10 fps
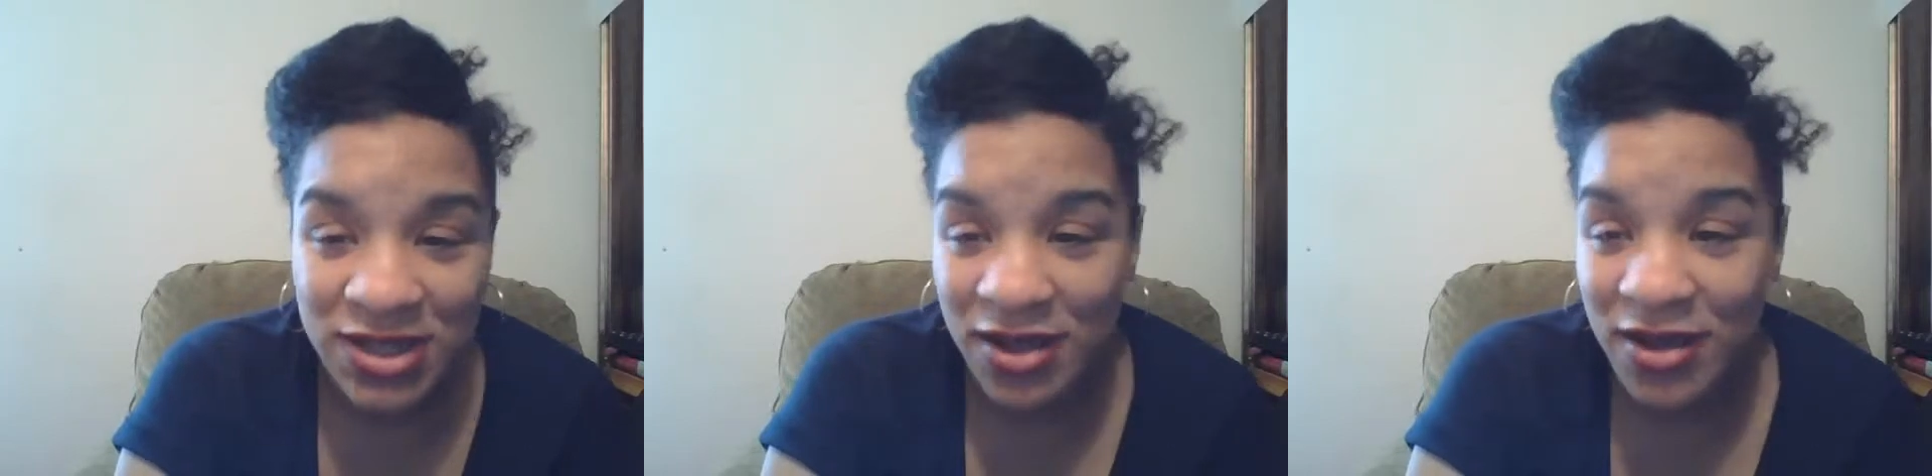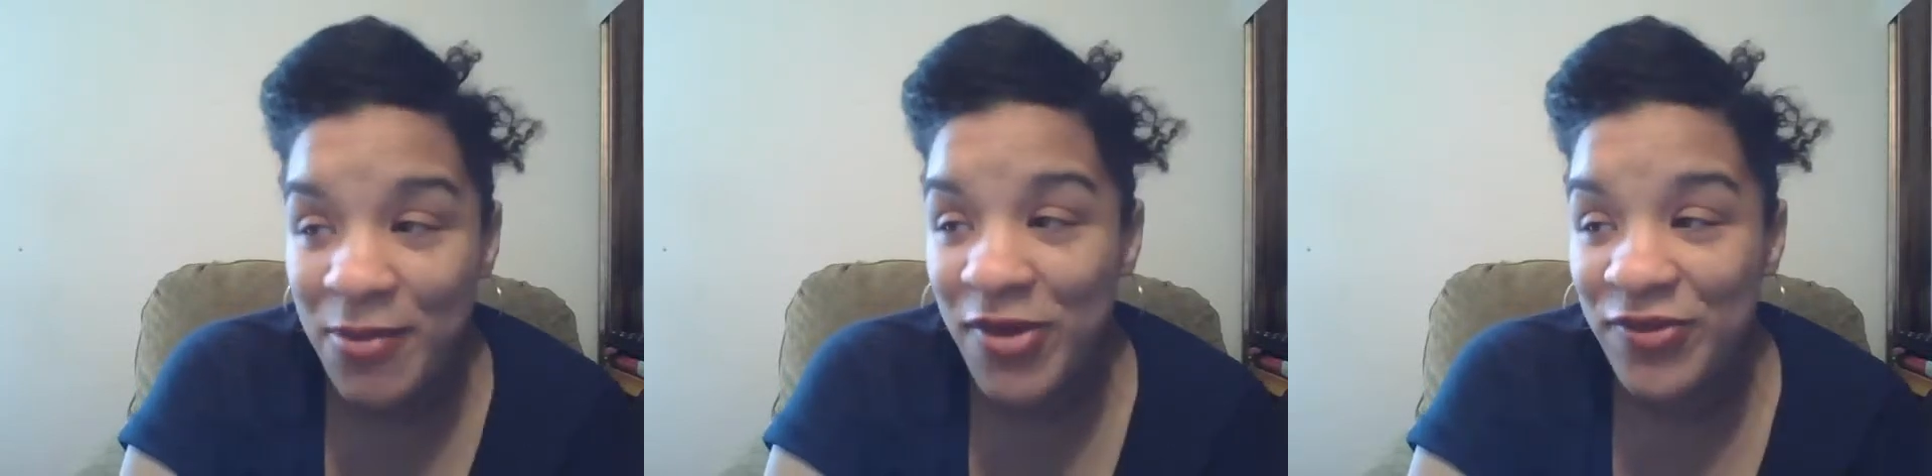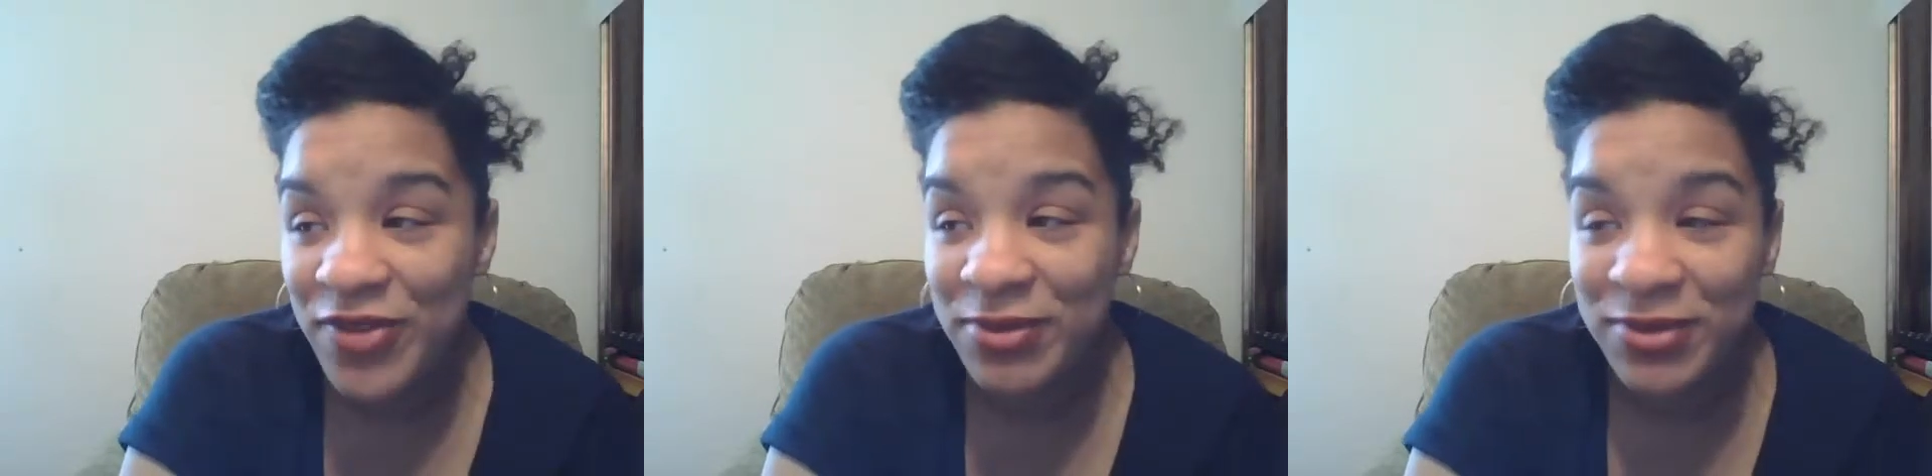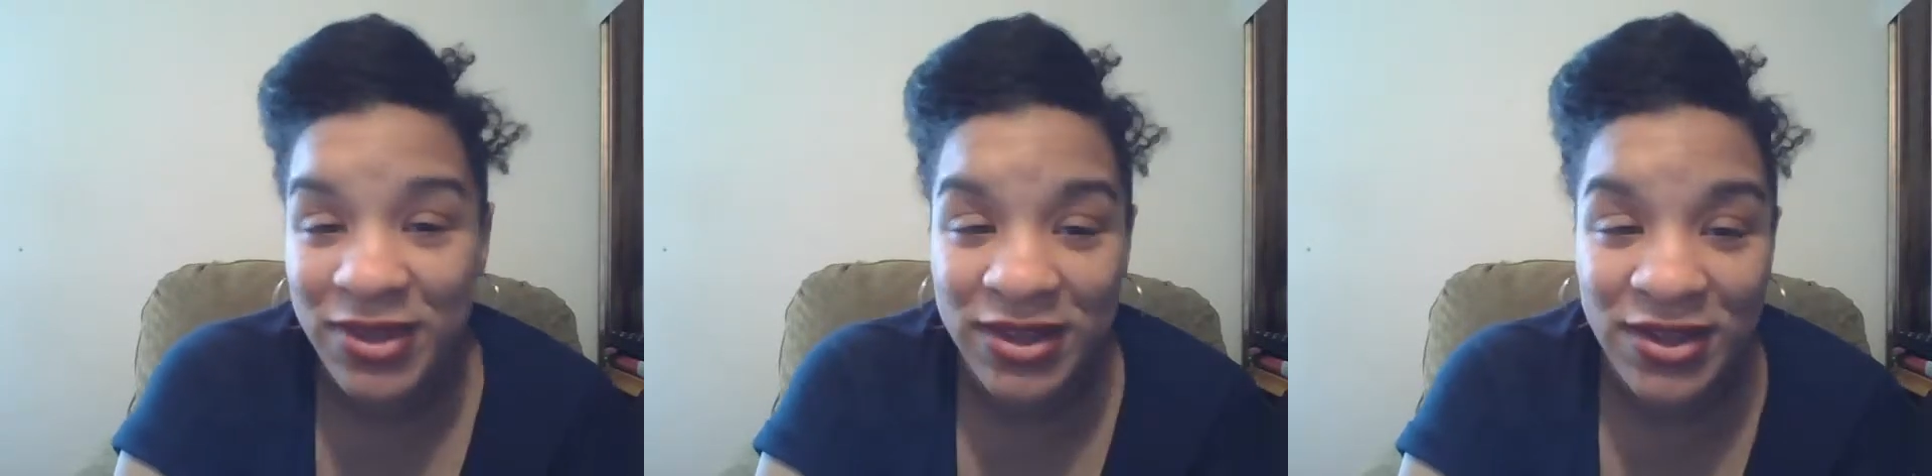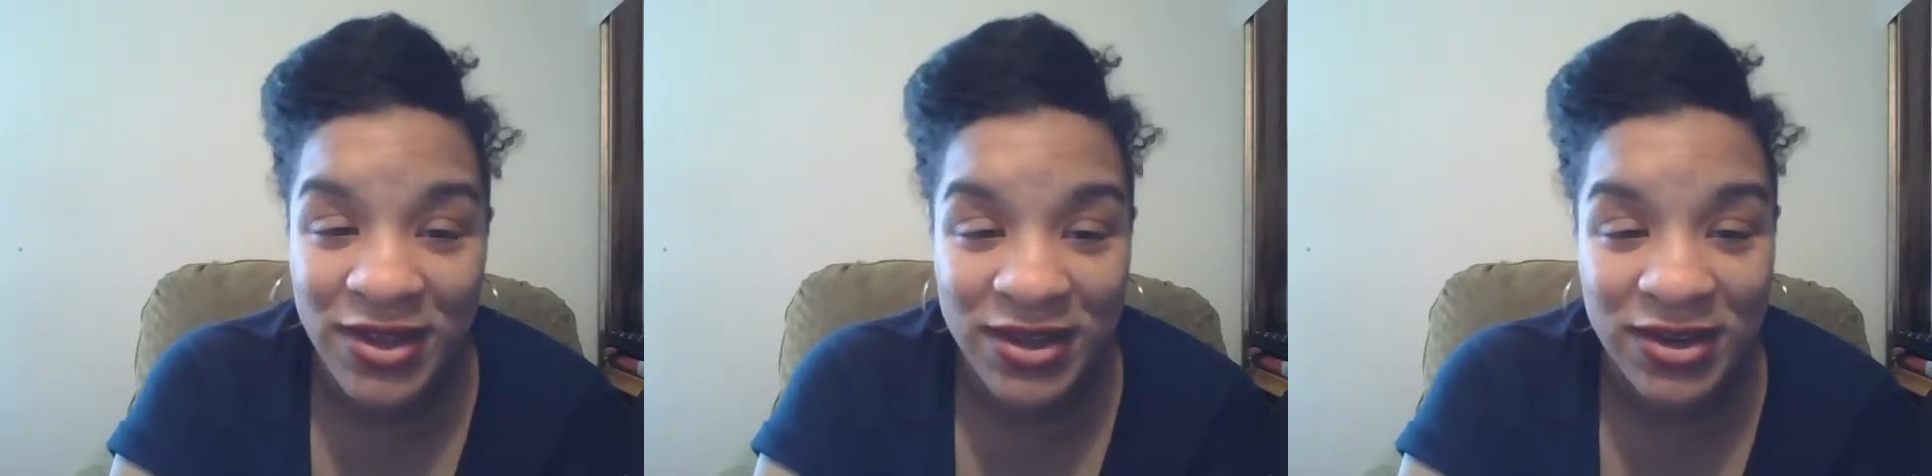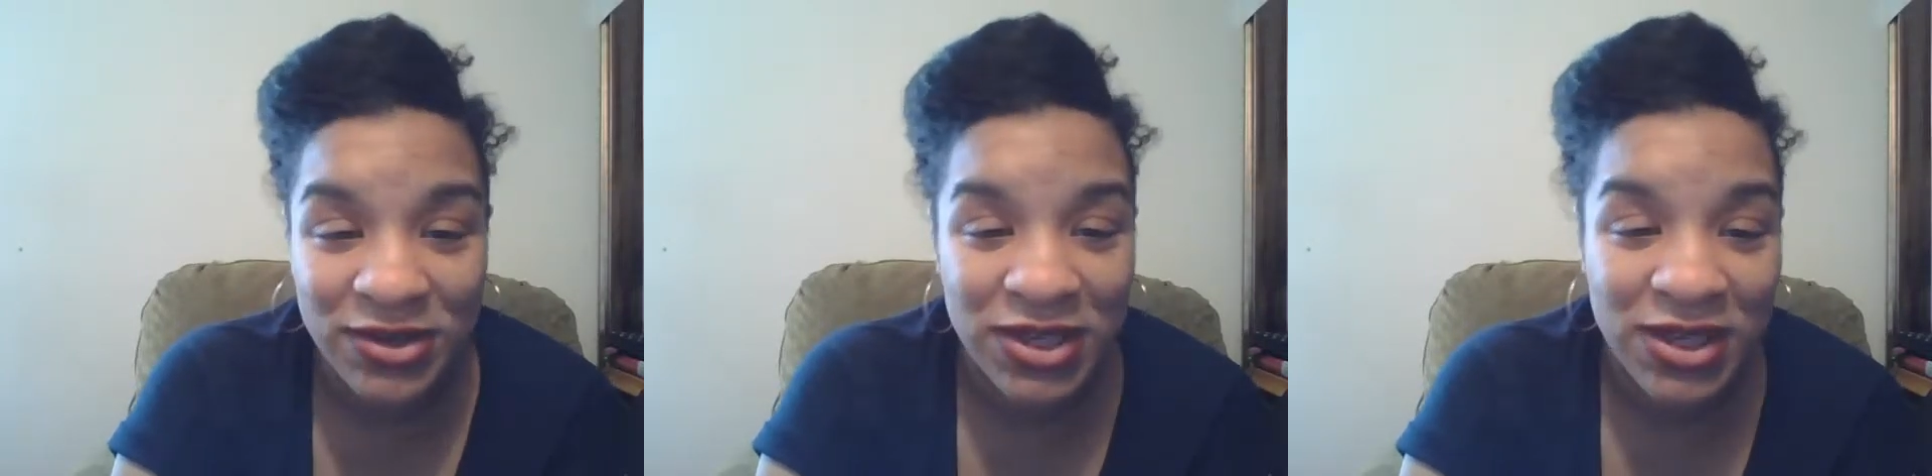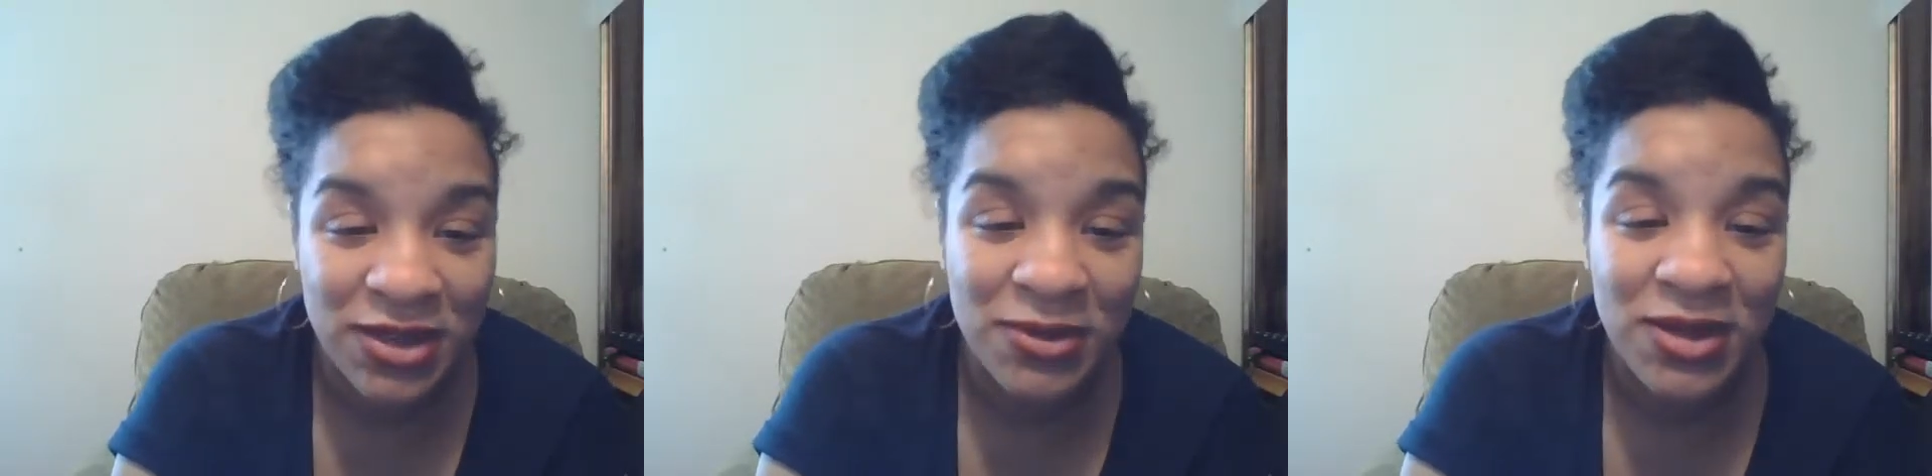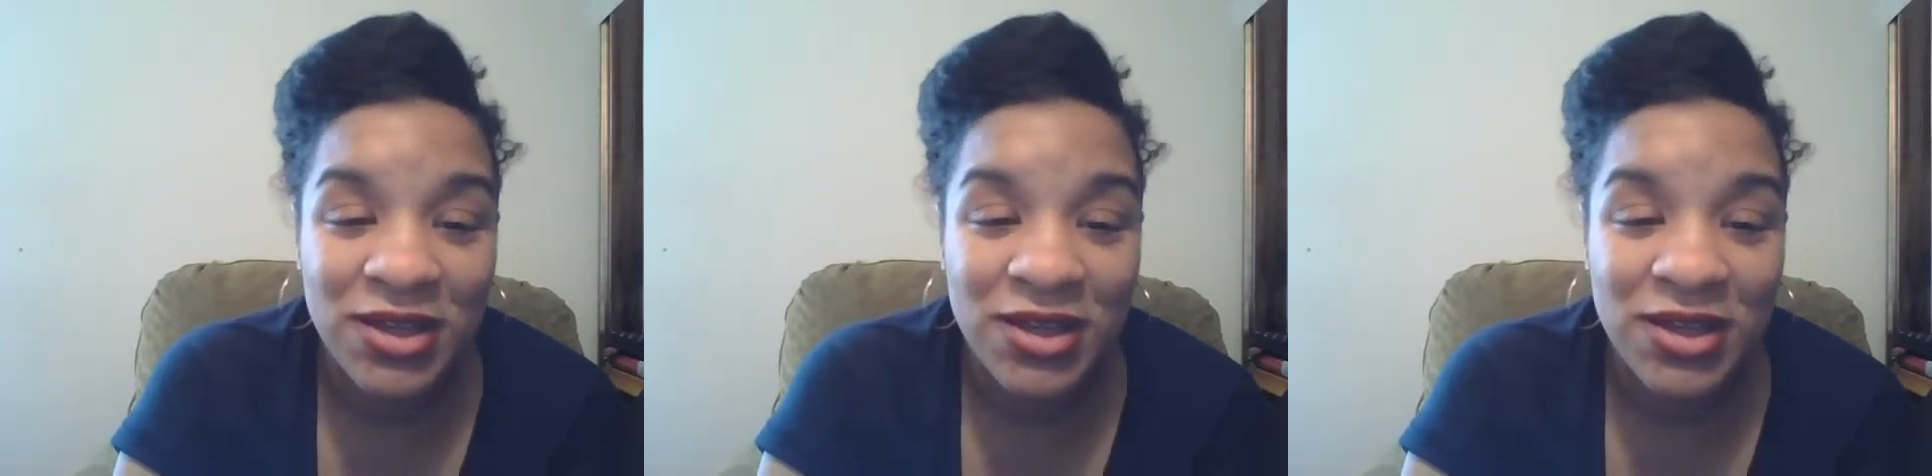I call my family. I'm like, y'all gotta hurry up.